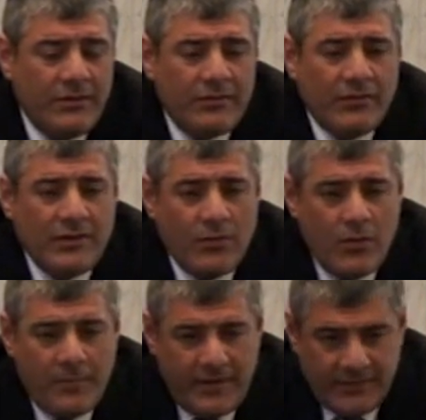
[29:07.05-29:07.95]
so the
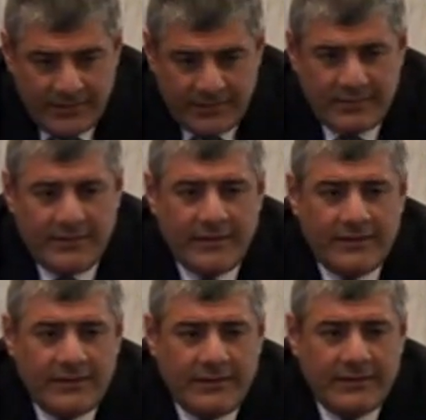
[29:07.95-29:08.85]

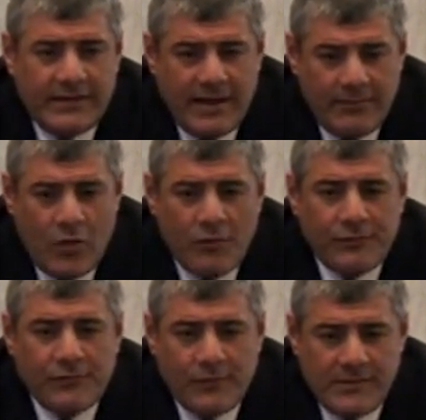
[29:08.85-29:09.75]
woman came off
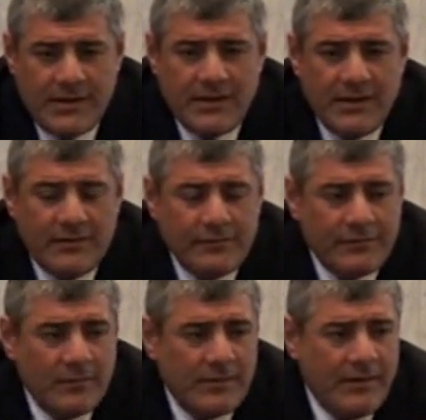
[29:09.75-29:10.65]
from the
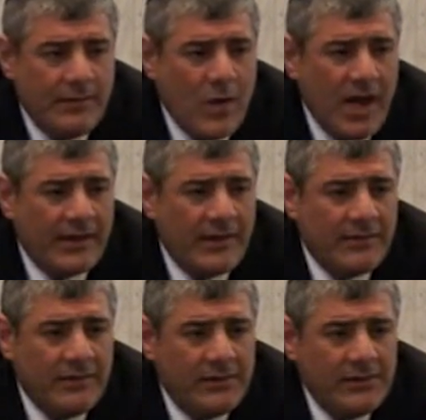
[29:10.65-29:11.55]
from the wagon,